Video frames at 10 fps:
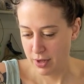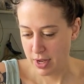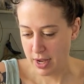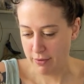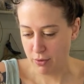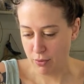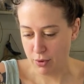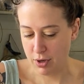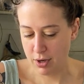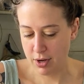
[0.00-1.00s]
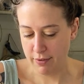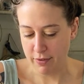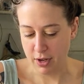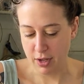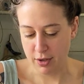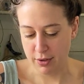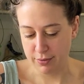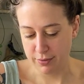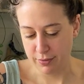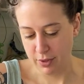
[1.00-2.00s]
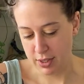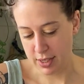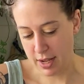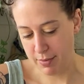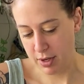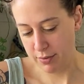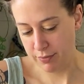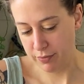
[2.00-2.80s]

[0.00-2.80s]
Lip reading: Have ordered video. What does that mean?